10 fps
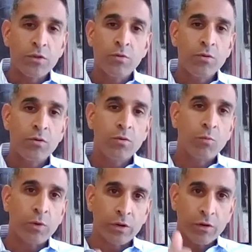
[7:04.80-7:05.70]
you.
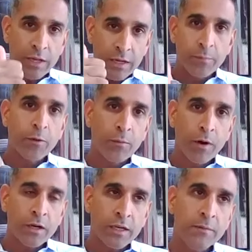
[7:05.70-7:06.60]
We are in a bull
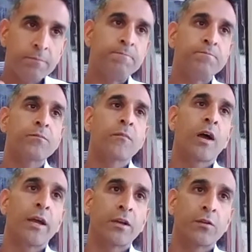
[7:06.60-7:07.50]
market.
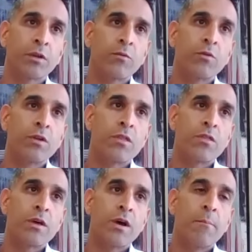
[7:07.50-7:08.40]
I agree
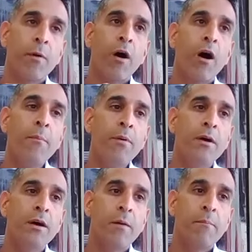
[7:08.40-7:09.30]
with Bob
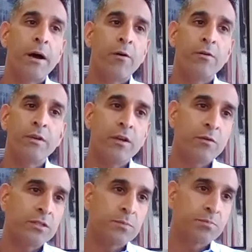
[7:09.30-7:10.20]
about,
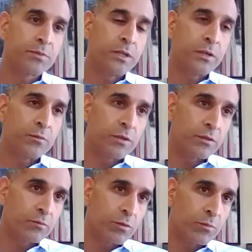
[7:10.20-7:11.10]

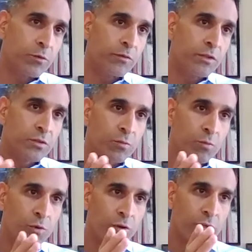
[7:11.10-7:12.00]
we're moving
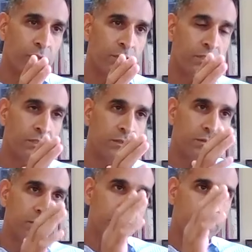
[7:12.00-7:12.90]
towards
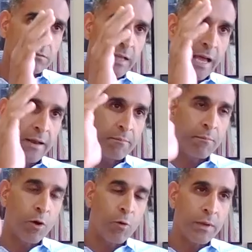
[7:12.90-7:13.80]
that
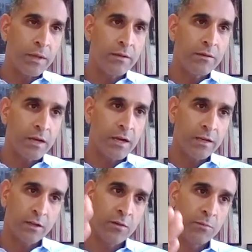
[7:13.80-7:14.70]
moment.
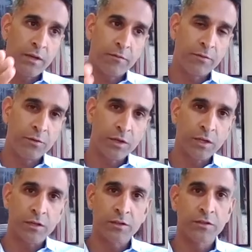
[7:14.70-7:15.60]
It could be a few
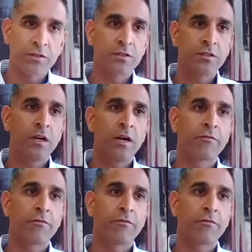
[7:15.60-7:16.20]
years